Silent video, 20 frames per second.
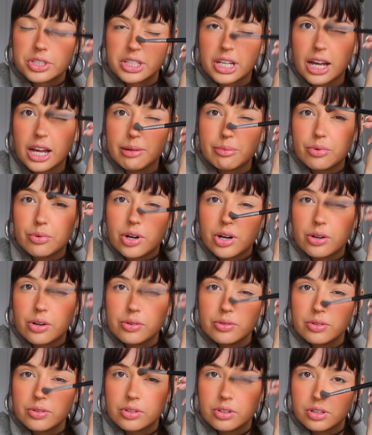the
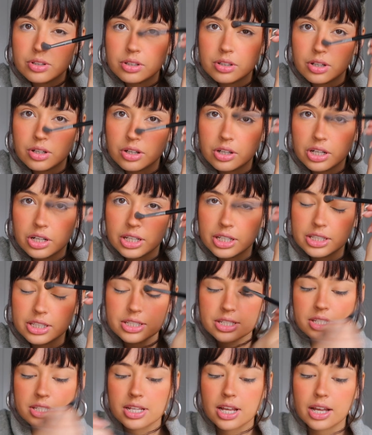eyebrow on
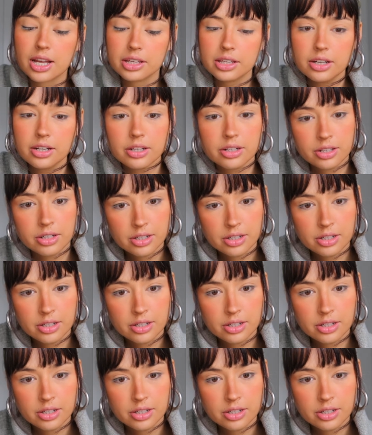each side